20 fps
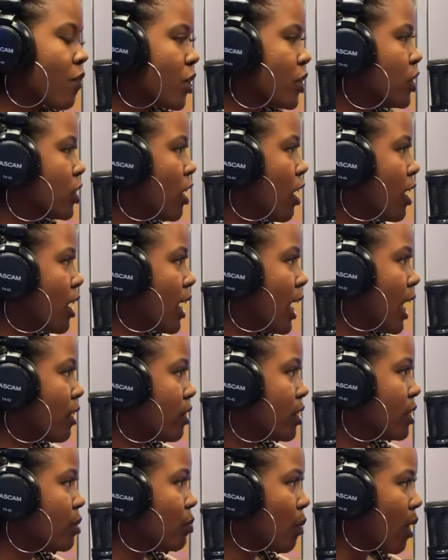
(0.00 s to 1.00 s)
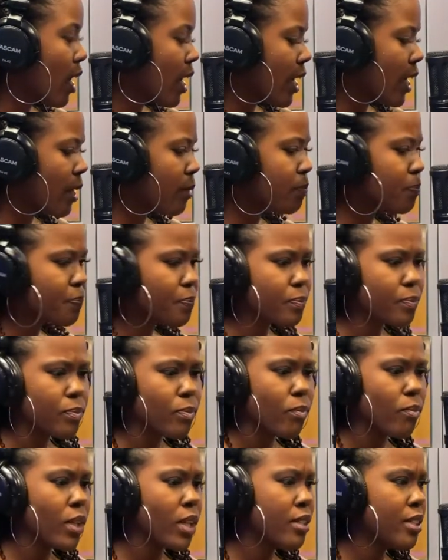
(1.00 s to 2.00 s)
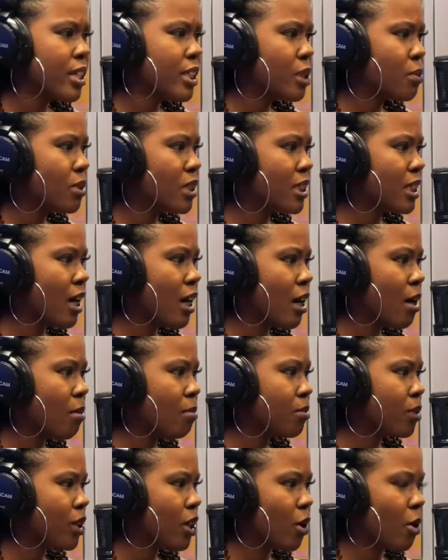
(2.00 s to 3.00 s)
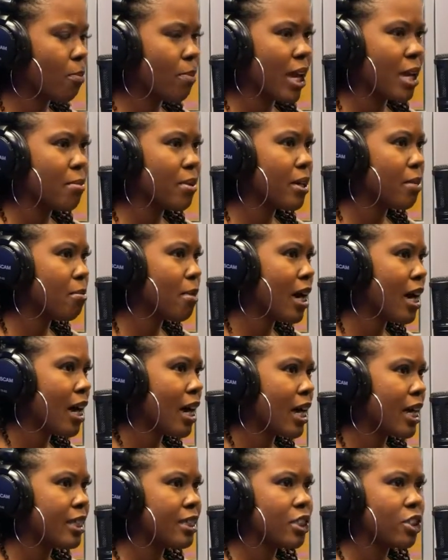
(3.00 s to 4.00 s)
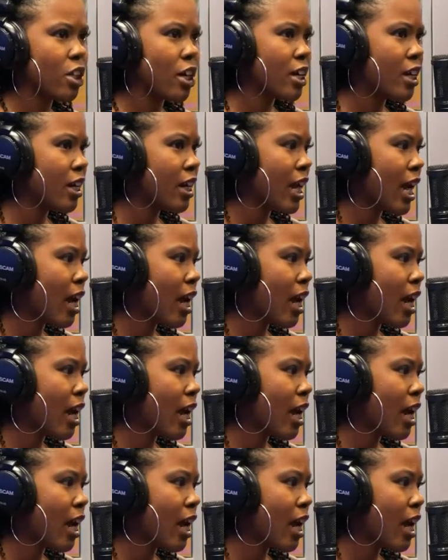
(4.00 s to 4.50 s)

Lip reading: first started out this wine, this was, a baby of mine, started